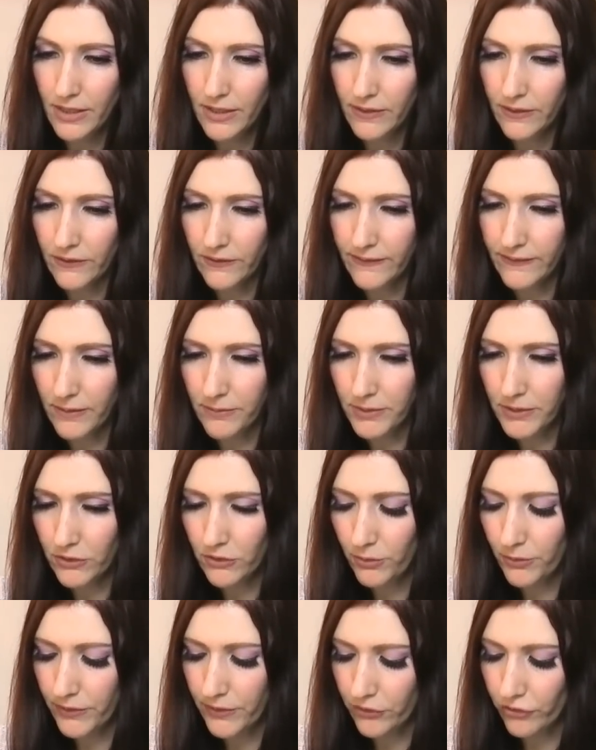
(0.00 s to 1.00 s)
There's something to
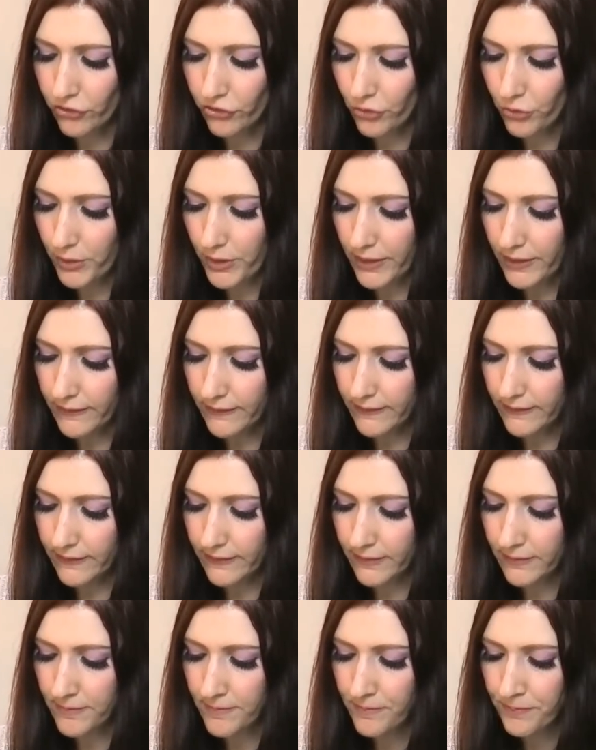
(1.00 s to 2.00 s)
do with a
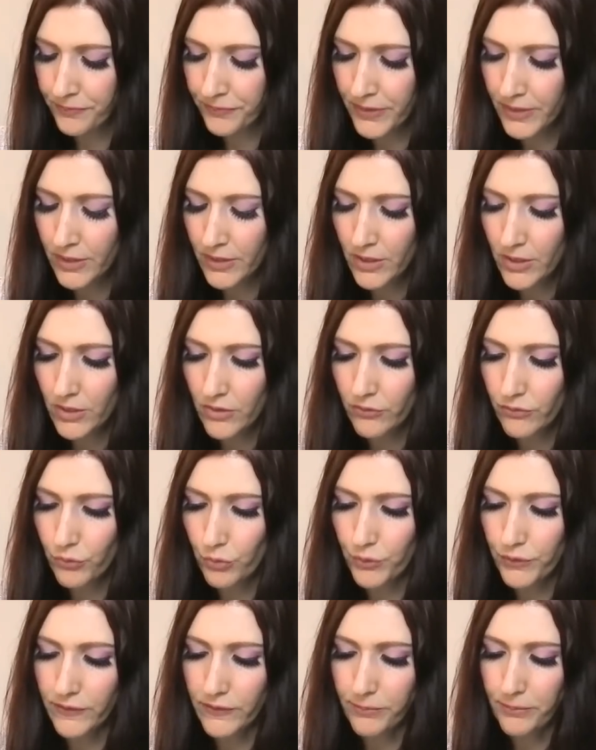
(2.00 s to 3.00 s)
choice
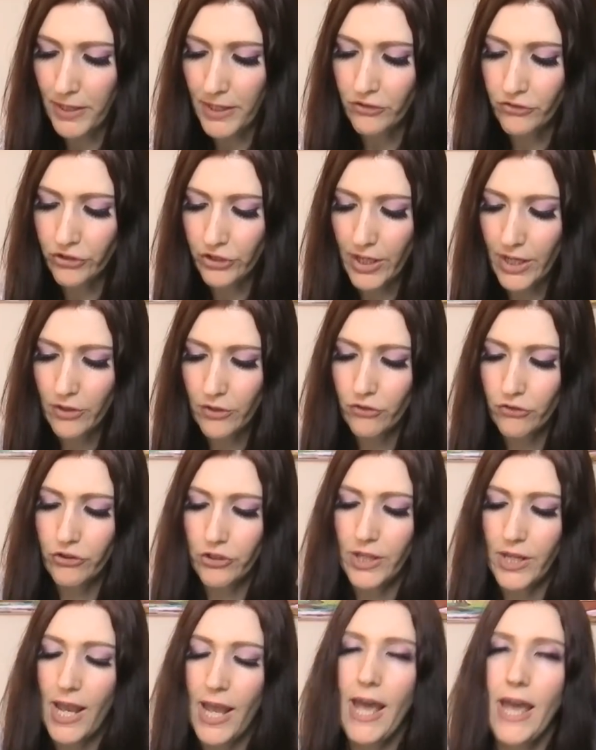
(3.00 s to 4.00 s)
for this patient
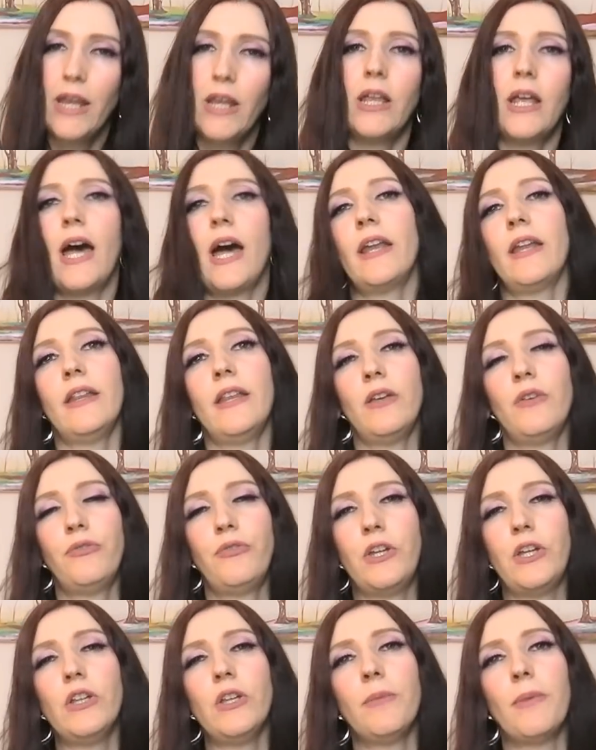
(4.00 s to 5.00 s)
energy. And how do they
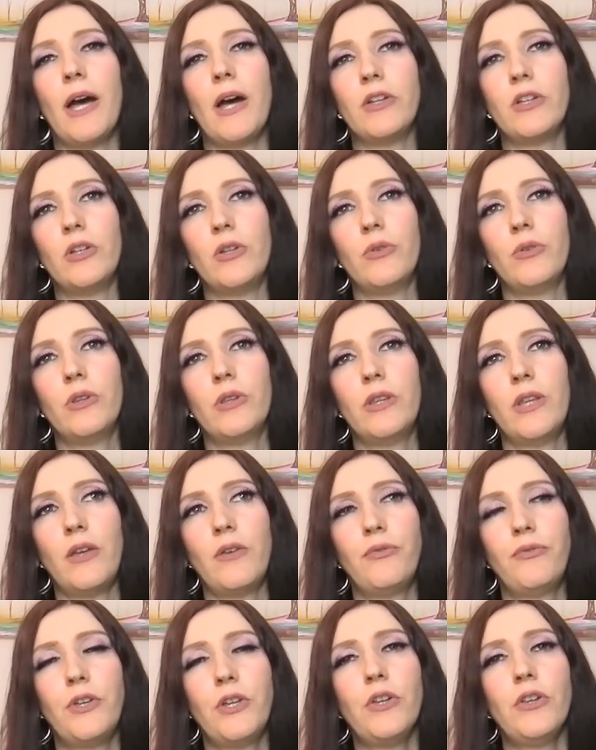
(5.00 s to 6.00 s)
feel about you? They
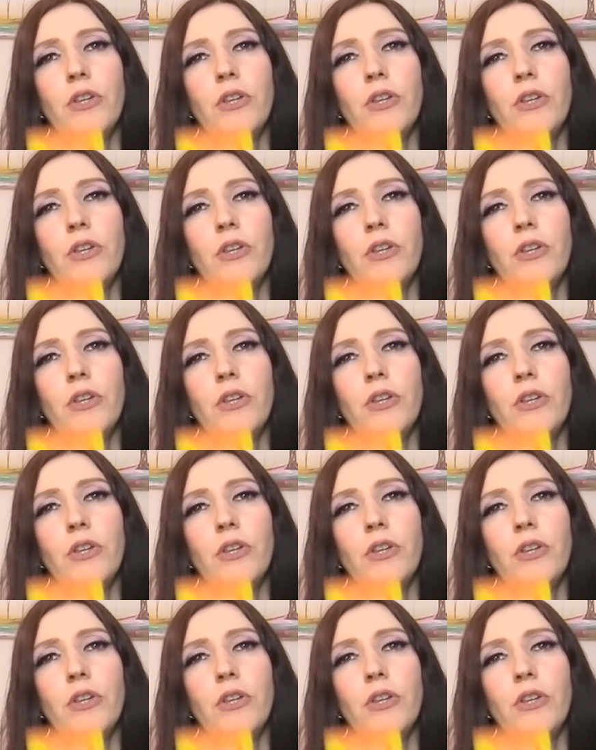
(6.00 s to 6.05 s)
feel